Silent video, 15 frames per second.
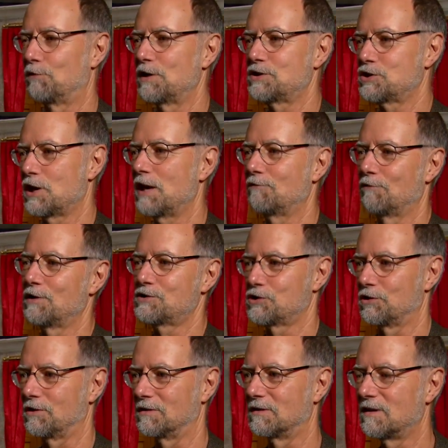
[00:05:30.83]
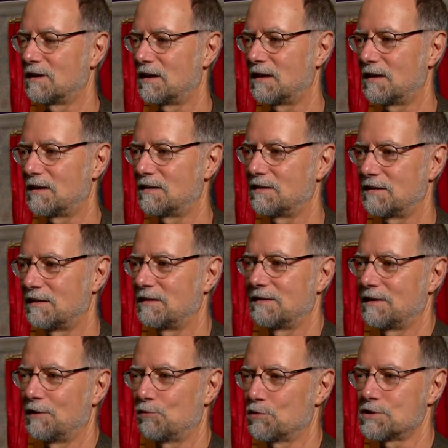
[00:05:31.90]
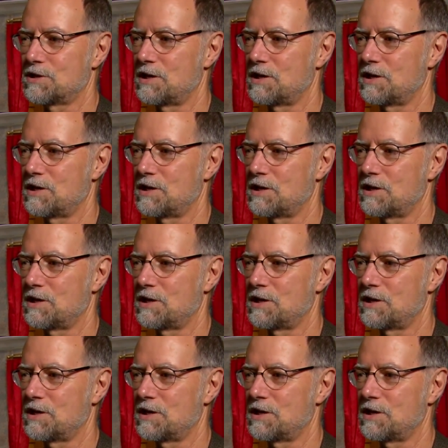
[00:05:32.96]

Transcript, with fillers: the rich get richer that